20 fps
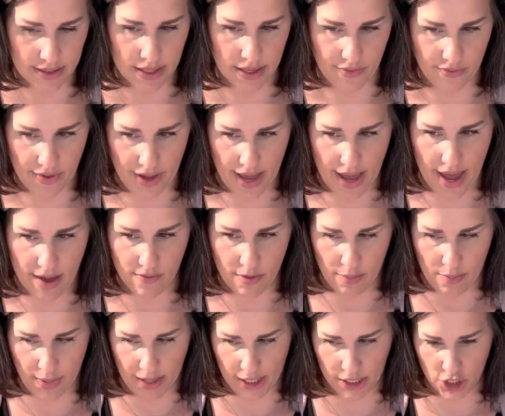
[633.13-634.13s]
And if I have a
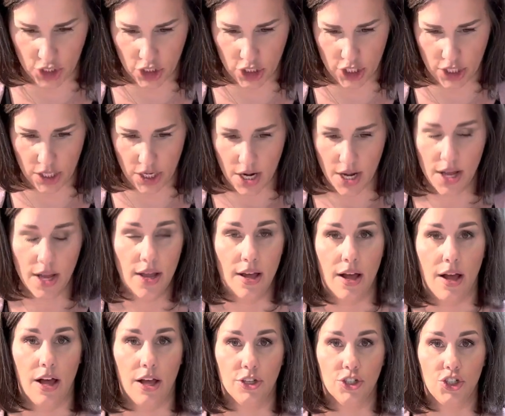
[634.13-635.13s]
picture,
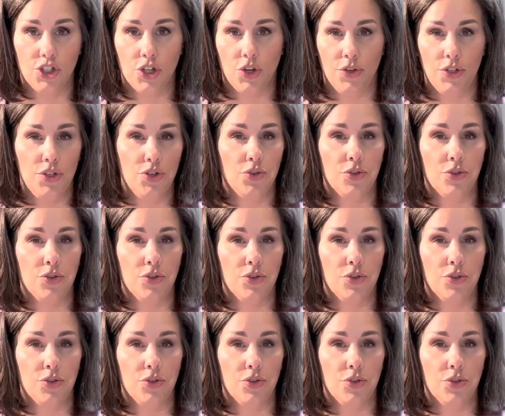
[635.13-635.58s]
I'll show you.